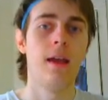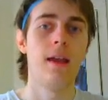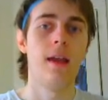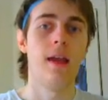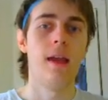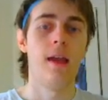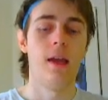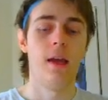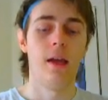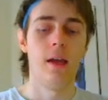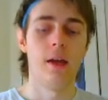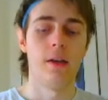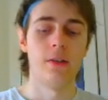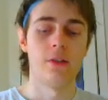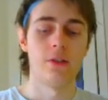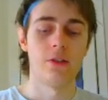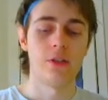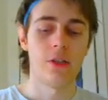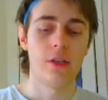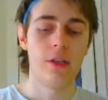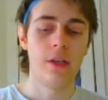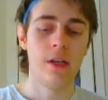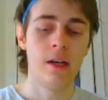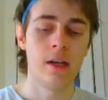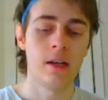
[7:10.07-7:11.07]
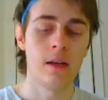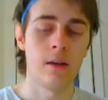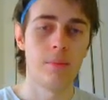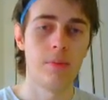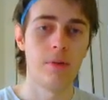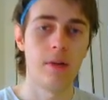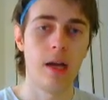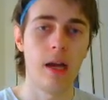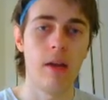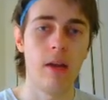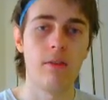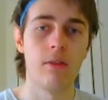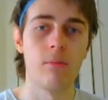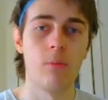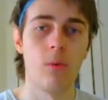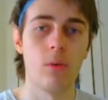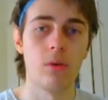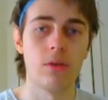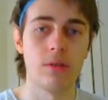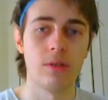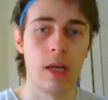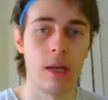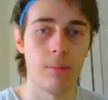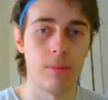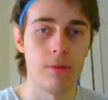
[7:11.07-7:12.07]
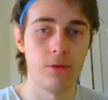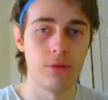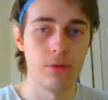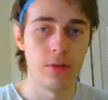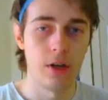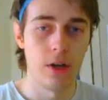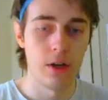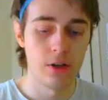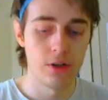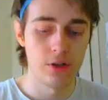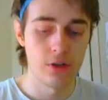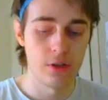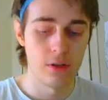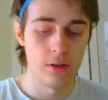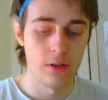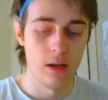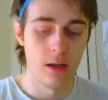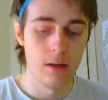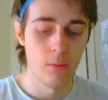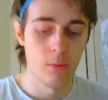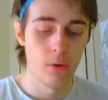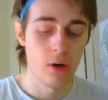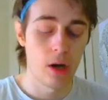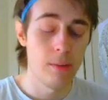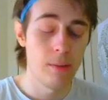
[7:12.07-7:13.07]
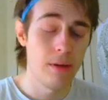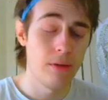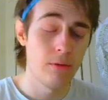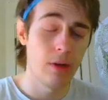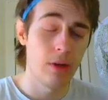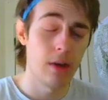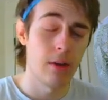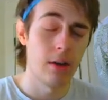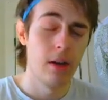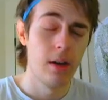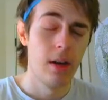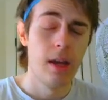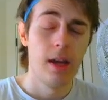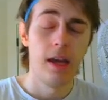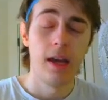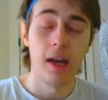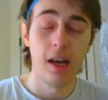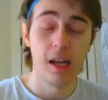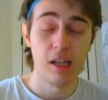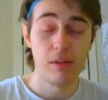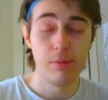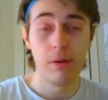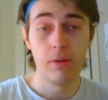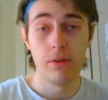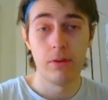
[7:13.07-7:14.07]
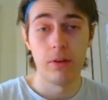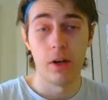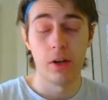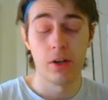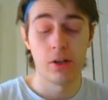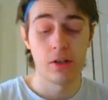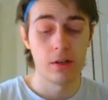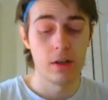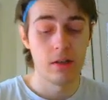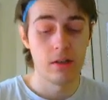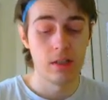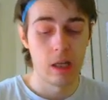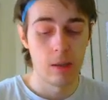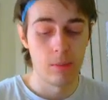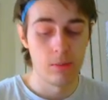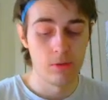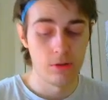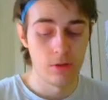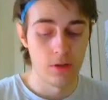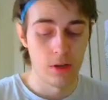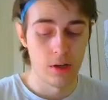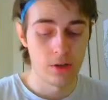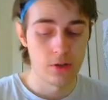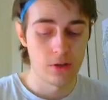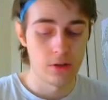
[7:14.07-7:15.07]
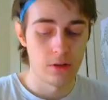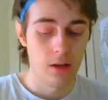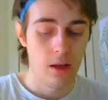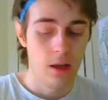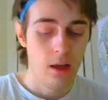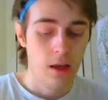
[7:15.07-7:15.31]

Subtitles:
and he can apply even more damage reduction and more, rather HP reduction, not damage reduction,